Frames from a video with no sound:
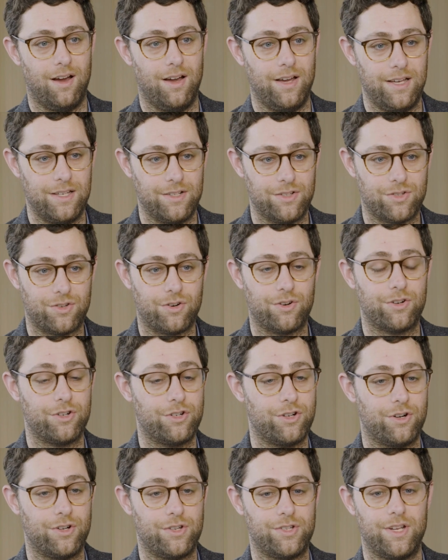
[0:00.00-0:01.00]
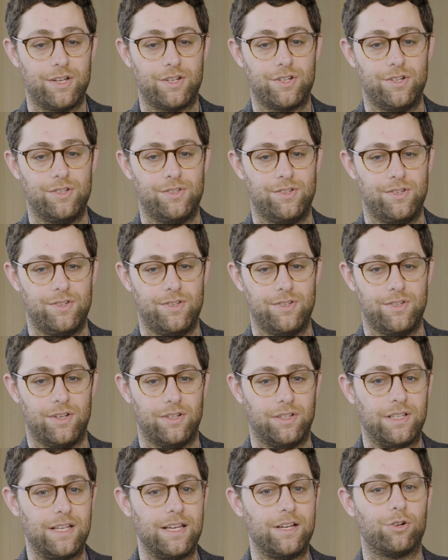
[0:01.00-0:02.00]
In certain jurisdictions, this is a
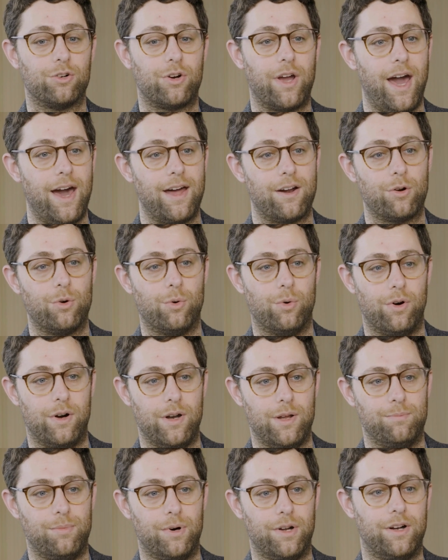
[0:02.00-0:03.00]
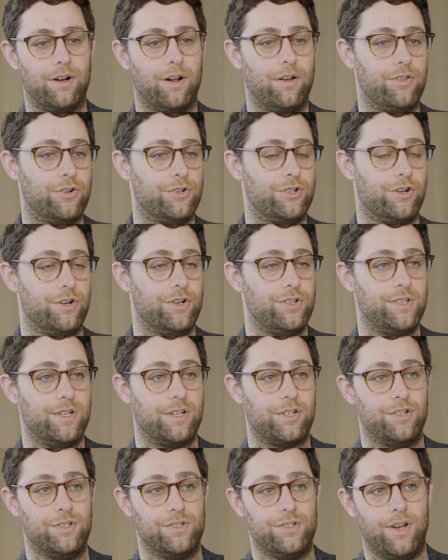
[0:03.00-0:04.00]
legal category, but in other
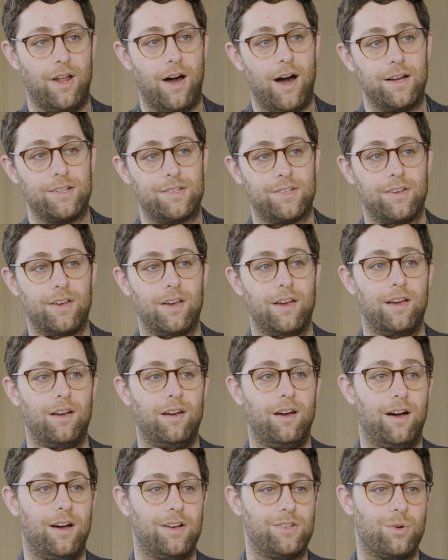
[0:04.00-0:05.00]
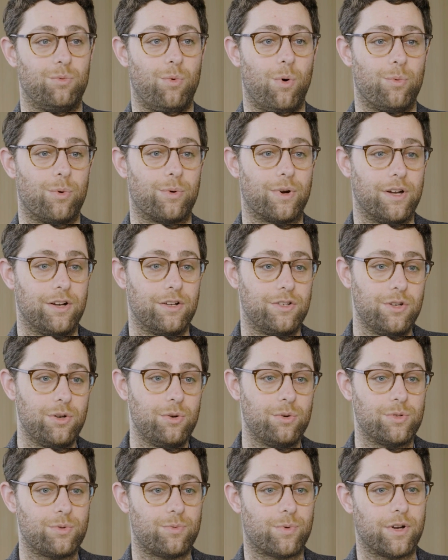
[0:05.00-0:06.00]
jurisdictions, not. So what we're going to
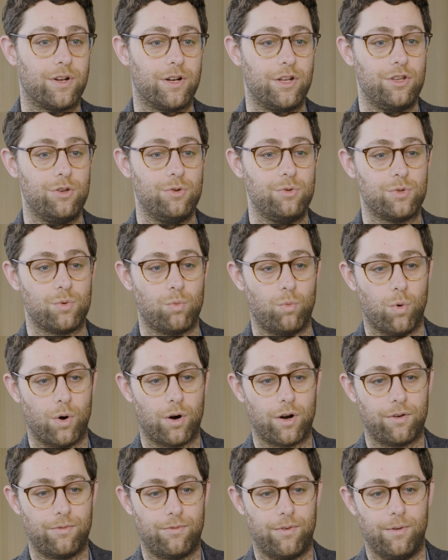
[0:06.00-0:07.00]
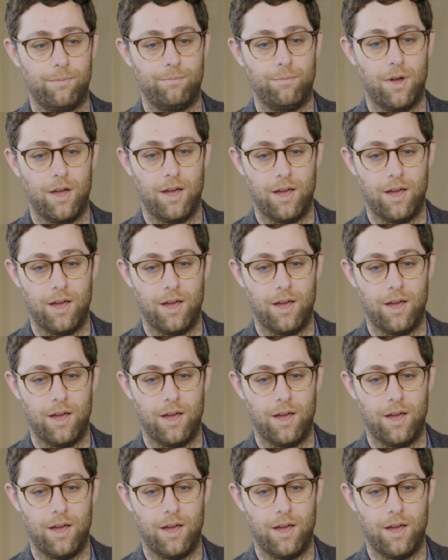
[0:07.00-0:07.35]
do is we're going to use work from